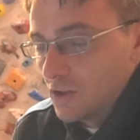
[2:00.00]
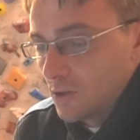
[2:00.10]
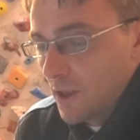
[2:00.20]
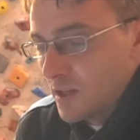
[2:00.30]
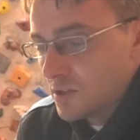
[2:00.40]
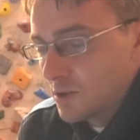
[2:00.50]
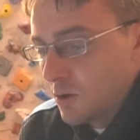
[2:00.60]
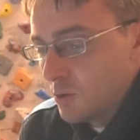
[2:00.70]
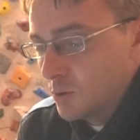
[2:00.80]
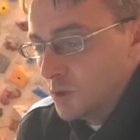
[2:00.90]
so that's the
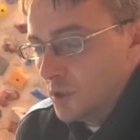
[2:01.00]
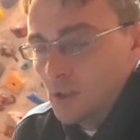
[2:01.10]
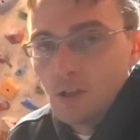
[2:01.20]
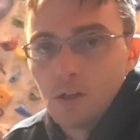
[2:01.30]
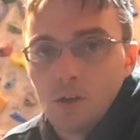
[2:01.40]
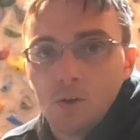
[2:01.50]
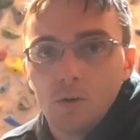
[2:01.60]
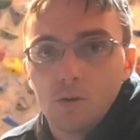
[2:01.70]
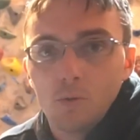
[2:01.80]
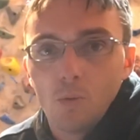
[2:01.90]
only
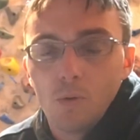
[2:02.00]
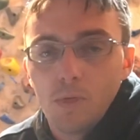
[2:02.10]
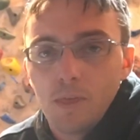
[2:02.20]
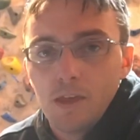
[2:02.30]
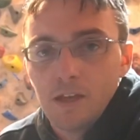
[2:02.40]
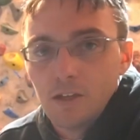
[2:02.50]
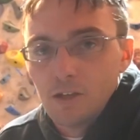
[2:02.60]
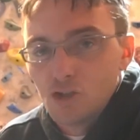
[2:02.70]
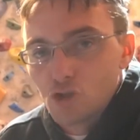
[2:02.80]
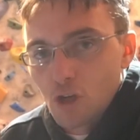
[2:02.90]

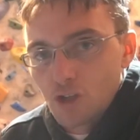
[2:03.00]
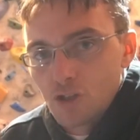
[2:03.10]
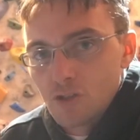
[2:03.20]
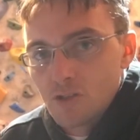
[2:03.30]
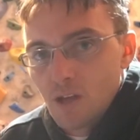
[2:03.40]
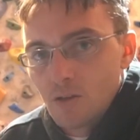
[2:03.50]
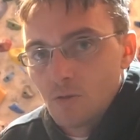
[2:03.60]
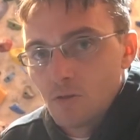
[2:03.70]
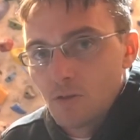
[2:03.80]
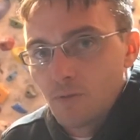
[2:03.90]
instructions that
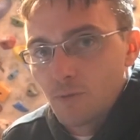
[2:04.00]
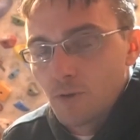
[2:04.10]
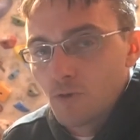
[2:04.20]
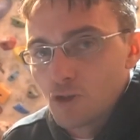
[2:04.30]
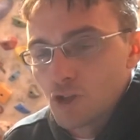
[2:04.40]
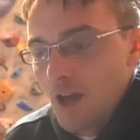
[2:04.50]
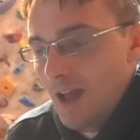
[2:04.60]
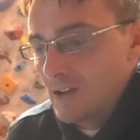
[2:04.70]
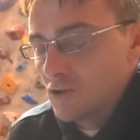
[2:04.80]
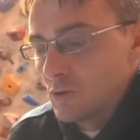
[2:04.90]
the free version
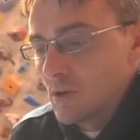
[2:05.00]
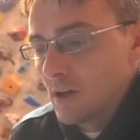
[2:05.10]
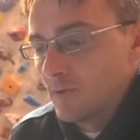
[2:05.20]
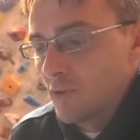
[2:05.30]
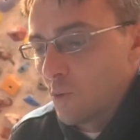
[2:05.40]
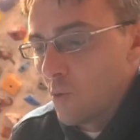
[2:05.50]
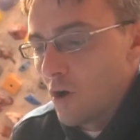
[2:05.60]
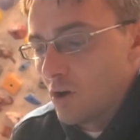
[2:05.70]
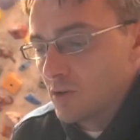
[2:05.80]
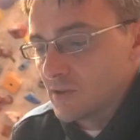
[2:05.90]
has you give the
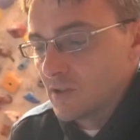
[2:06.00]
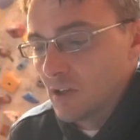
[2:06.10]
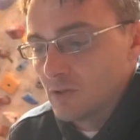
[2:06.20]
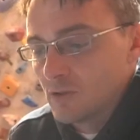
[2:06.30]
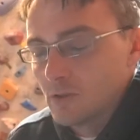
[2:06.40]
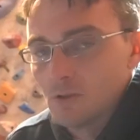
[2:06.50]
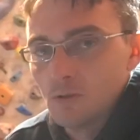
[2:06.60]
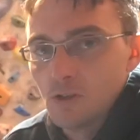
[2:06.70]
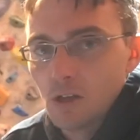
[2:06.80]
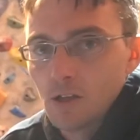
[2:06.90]
wall. Is you
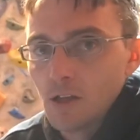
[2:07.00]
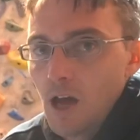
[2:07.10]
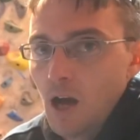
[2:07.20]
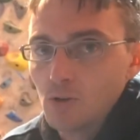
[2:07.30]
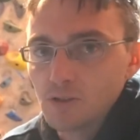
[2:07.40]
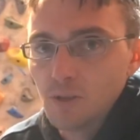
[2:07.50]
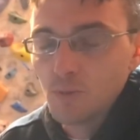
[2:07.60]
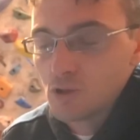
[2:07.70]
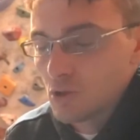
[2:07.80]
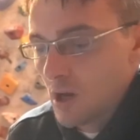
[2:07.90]
tell it how steep
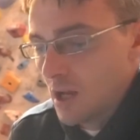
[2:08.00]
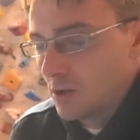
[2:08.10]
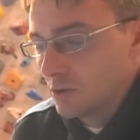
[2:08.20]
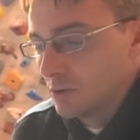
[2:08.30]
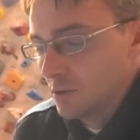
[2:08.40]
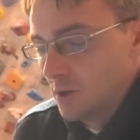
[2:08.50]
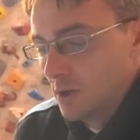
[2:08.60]
is your angle,